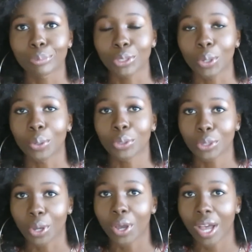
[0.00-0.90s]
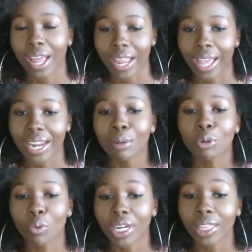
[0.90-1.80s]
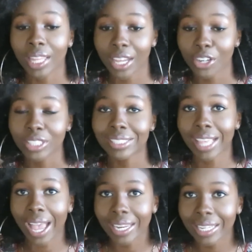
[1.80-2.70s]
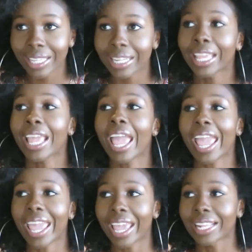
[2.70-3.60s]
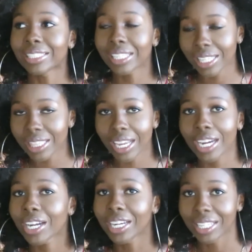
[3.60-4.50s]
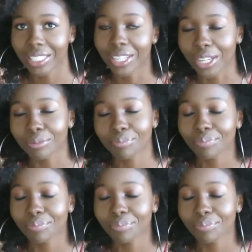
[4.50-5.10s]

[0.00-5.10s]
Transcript: So, you know, I got him to write a letter and sign it, and I took it there, and you know,